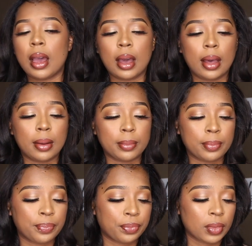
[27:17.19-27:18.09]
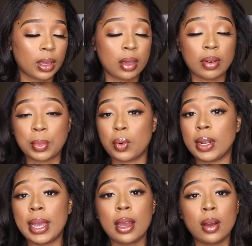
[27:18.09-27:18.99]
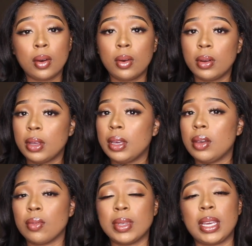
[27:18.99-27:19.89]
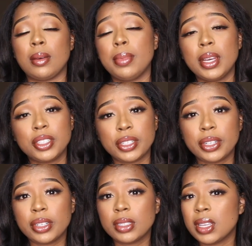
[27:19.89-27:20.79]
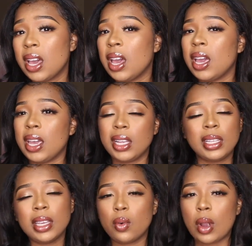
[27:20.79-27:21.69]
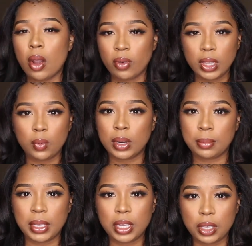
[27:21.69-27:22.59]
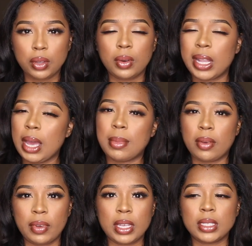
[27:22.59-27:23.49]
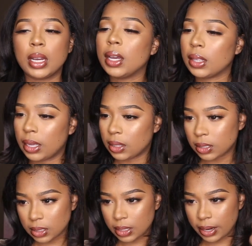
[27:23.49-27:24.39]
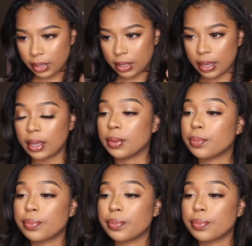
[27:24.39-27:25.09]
If I'm going out, if I'm taking pictures, anything where I really want to be cute and have my face done, like this is kind of like